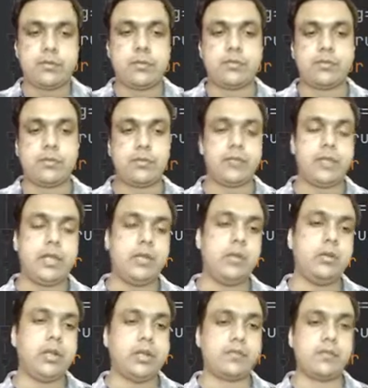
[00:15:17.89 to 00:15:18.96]
with some value,
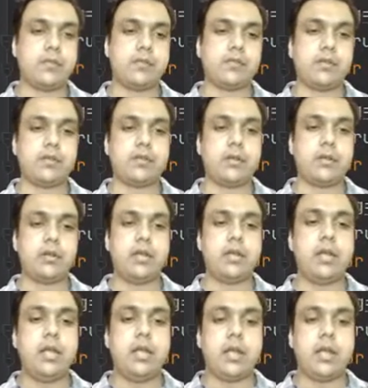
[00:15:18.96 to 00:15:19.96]
let's say 600.